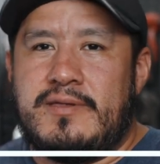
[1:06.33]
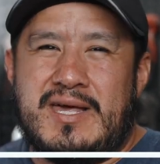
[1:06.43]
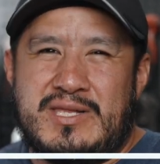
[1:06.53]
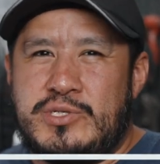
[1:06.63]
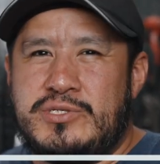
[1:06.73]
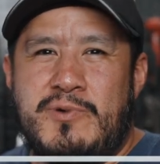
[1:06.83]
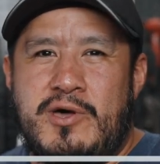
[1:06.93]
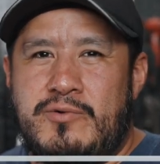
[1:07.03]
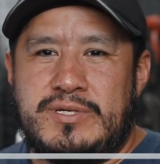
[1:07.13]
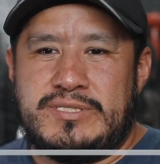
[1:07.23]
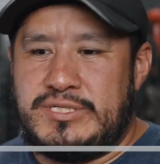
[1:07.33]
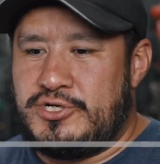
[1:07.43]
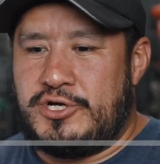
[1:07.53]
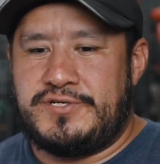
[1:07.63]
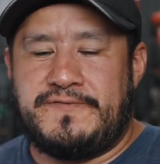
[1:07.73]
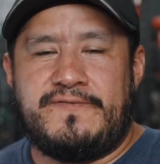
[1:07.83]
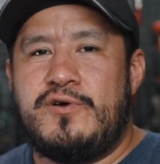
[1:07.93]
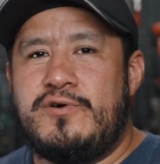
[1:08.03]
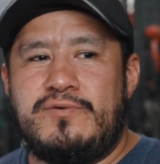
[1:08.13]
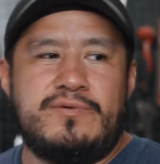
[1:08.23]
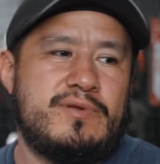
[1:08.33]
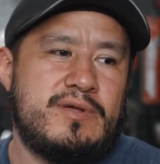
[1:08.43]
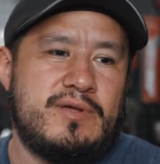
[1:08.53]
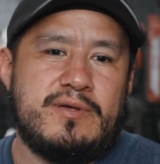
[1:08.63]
like those small ones to charge your phone